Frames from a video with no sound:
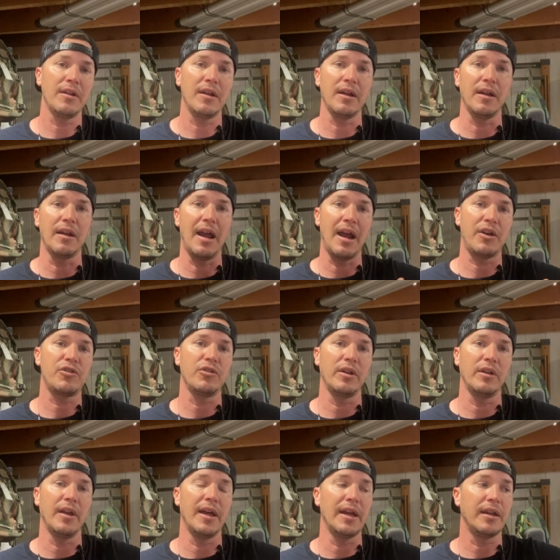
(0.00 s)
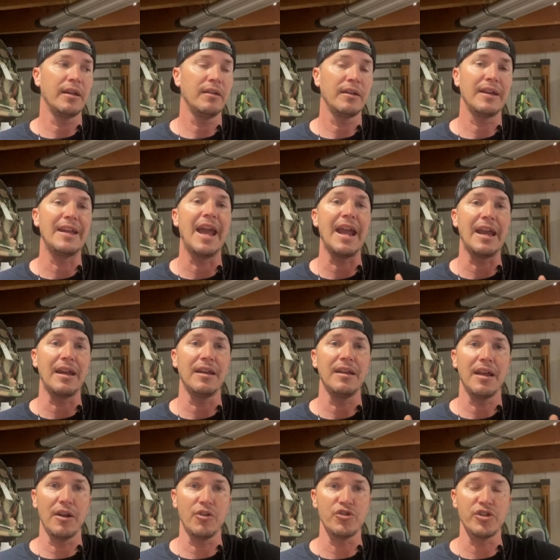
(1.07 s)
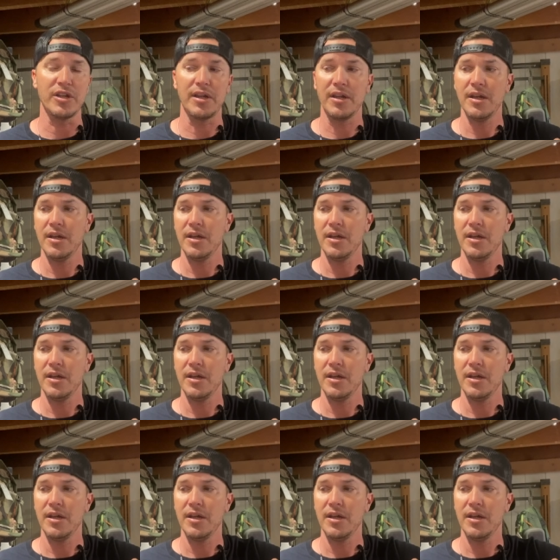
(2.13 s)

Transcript: and actually like gain energy